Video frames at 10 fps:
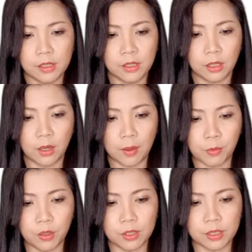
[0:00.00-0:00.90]
So I'm
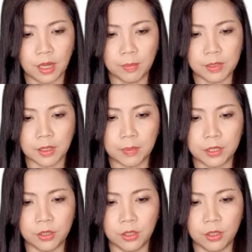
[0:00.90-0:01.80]
going to
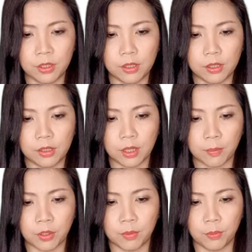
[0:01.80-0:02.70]
substitute, so
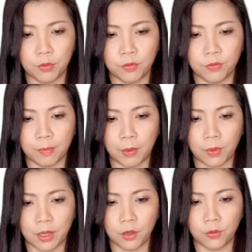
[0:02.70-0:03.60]
I'm going to move my
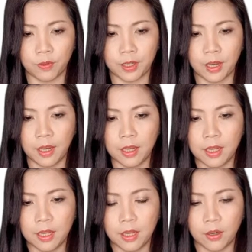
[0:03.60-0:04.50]
working over here,
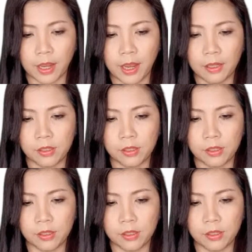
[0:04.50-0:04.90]
okay?